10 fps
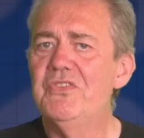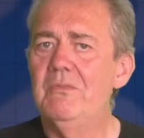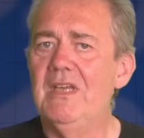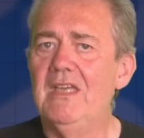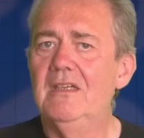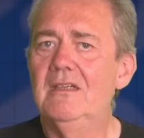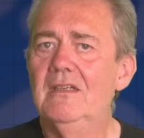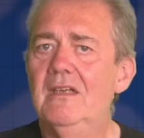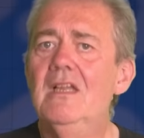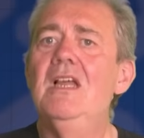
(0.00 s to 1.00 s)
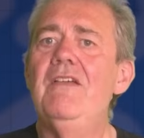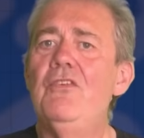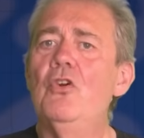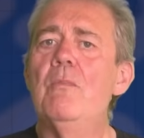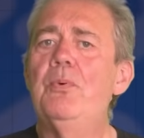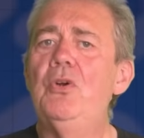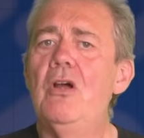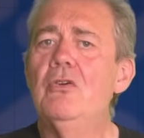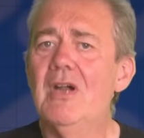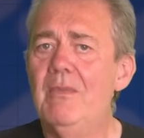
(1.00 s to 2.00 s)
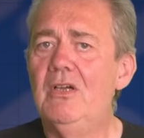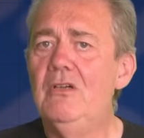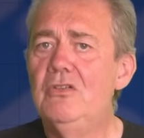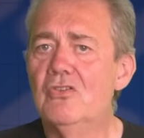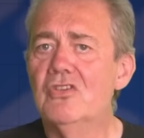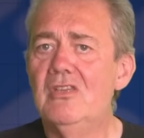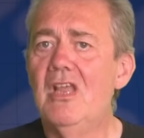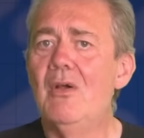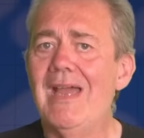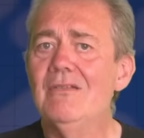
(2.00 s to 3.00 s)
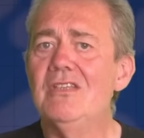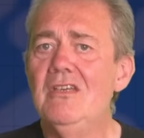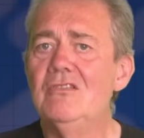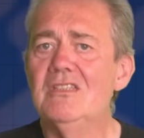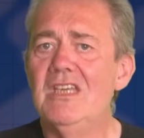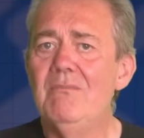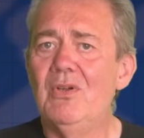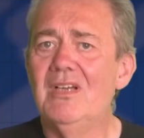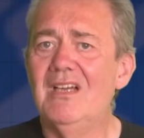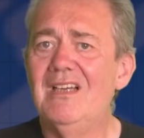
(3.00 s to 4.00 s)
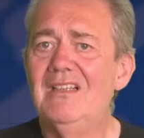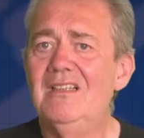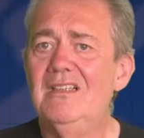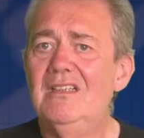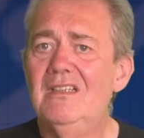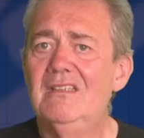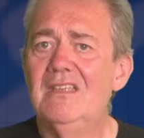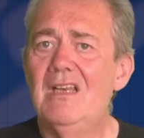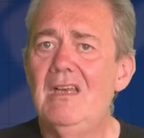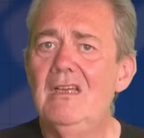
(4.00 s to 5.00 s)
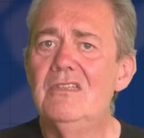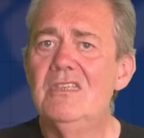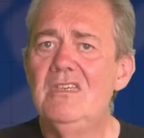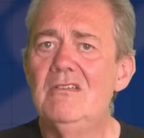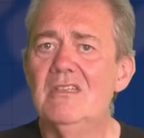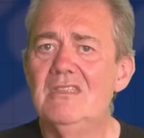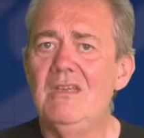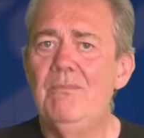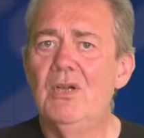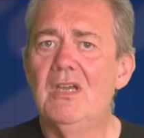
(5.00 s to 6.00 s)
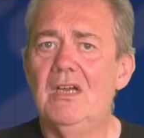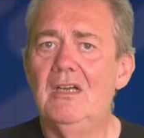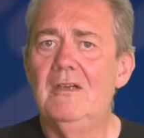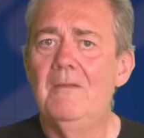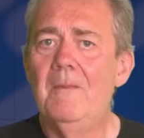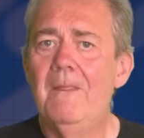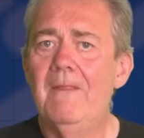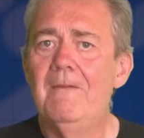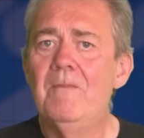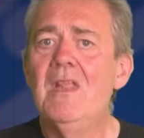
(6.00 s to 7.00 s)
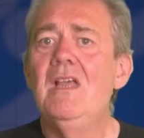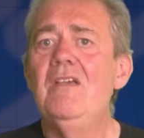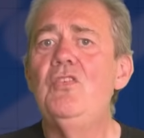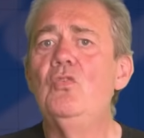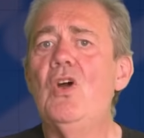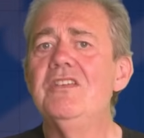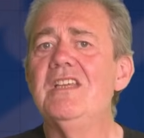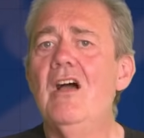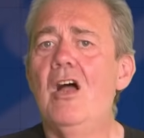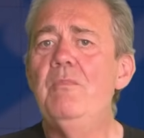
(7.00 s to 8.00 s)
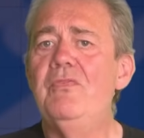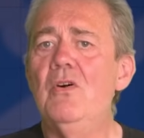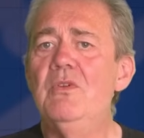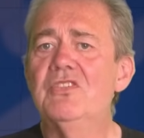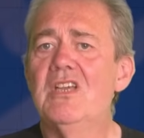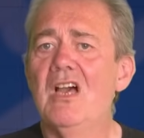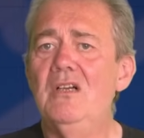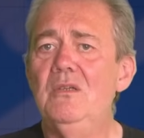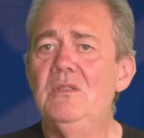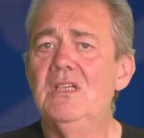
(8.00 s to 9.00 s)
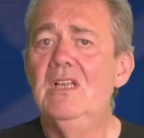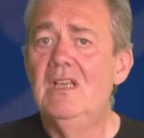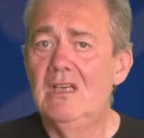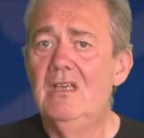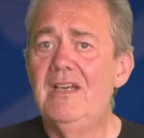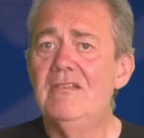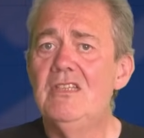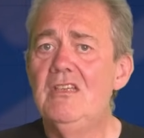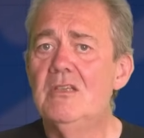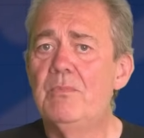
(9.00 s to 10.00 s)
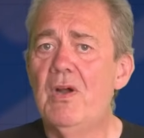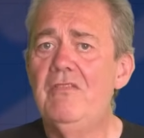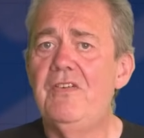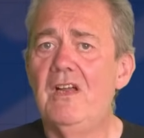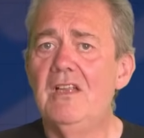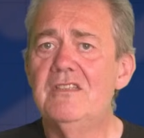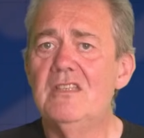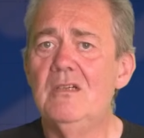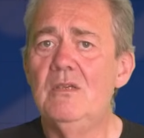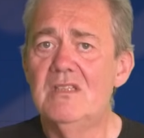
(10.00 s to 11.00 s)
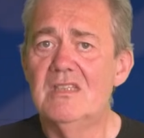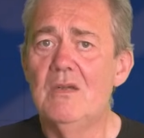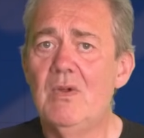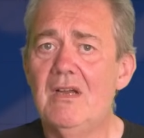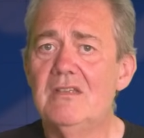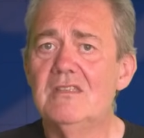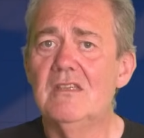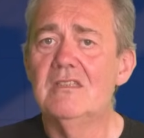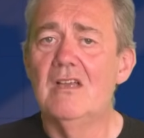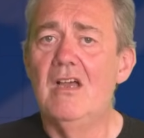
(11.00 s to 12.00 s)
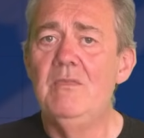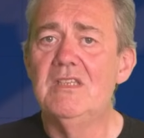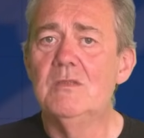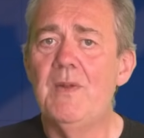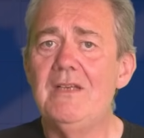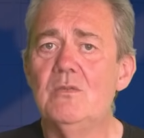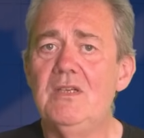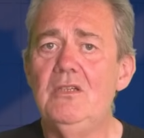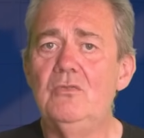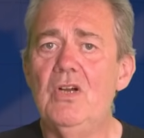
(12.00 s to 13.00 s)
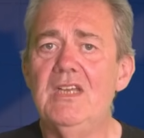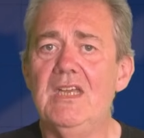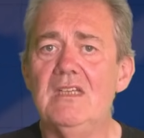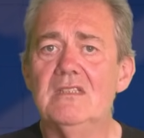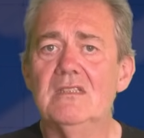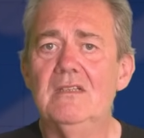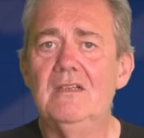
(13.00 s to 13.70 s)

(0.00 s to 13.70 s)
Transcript: to me. If you're a programmer who doesn't know how to use a debugger, then learn to use a debugger. If you're writing high-performance code, learn how to use a profiler too and see where the time is spent when you're running it.